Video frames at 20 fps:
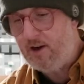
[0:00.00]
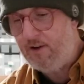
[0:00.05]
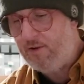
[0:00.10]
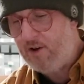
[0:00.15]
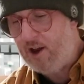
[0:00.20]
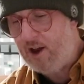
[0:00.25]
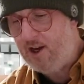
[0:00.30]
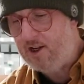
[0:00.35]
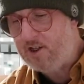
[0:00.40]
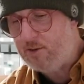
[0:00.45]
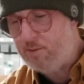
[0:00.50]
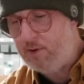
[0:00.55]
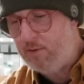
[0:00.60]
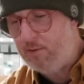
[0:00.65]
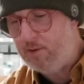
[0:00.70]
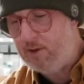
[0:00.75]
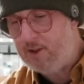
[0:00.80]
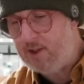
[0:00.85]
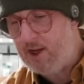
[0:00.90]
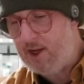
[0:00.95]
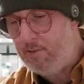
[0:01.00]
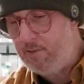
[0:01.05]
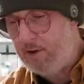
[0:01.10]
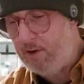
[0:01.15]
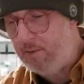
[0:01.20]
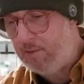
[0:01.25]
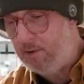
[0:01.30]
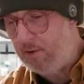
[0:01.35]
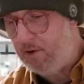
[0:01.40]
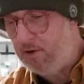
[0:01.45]
if I ask
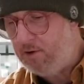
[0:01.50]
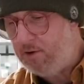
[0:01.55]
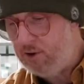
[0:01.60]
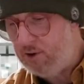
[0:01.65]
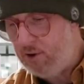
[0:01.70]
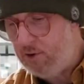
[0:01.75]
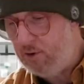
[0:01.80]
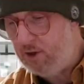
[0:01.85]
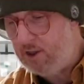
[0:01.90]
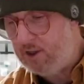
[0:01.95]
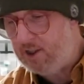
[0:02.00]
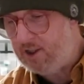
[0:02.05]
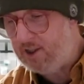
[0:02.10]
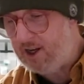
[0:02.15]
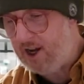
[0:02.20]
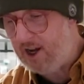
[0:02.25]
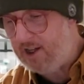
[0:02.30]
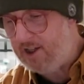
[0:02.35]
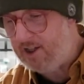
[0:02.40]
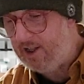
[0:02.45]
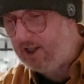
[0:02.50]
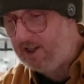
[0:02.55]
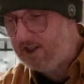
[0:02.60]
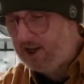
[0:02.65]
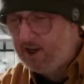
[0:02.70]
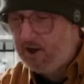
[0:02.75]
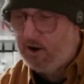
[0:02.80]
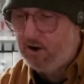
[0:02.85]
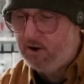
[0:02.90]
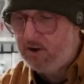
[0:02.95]
people, oh, do you understand? They'll
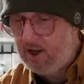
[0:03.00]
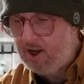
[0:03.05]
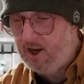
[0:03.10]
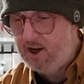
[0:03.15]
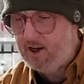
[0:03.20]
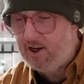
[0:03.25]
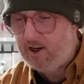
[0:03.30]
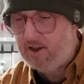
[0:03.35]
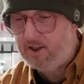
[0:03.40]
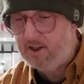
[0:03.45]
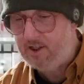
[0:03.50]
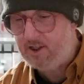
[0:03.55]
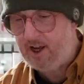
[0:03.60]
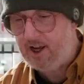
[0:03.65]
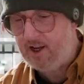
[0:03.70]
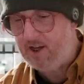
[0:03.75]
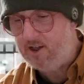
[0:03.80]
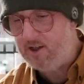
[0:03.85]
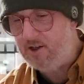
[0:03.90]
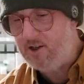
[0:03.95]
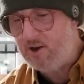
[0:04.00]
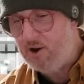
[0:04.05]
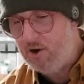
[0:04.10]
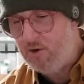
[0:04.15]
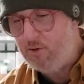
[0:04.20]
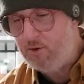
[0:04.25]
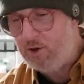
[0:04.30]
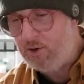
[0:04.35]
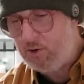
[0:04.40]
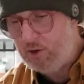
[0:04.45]
say, oh yeah, I understand.
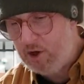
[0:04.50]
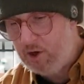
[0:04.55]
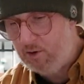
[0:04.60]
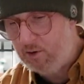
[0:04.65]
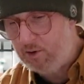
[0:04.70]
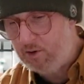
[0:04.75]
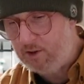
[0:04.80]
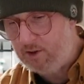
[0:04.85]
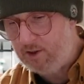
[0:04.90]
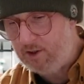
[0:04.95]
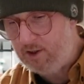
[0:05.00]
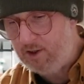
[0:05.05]
No, you don't.